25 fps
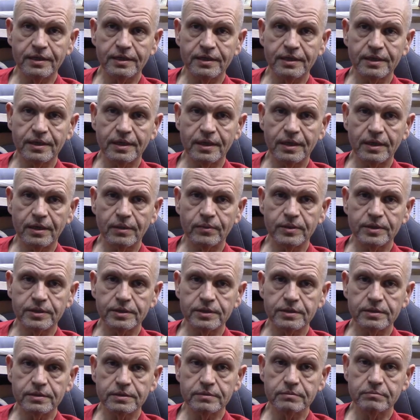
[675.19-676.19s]
uh, which
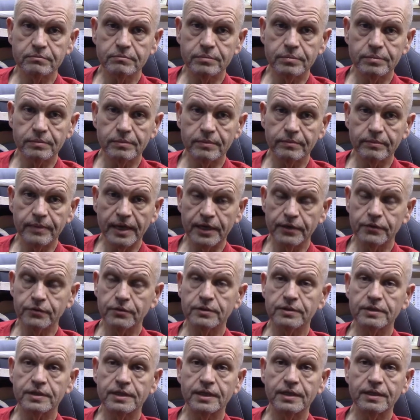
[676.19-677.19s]
is May
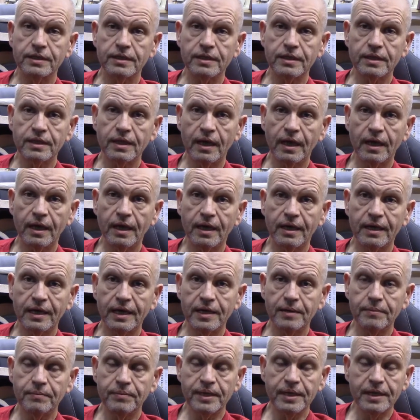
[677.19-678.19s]
13th at
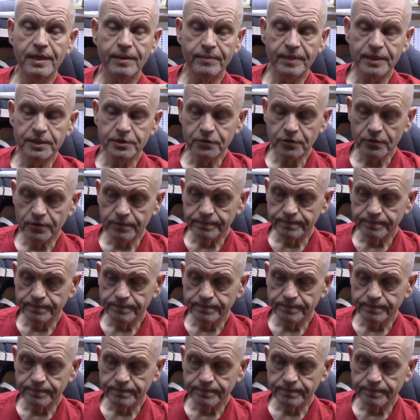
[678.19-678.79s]
8 p.m. Eastern.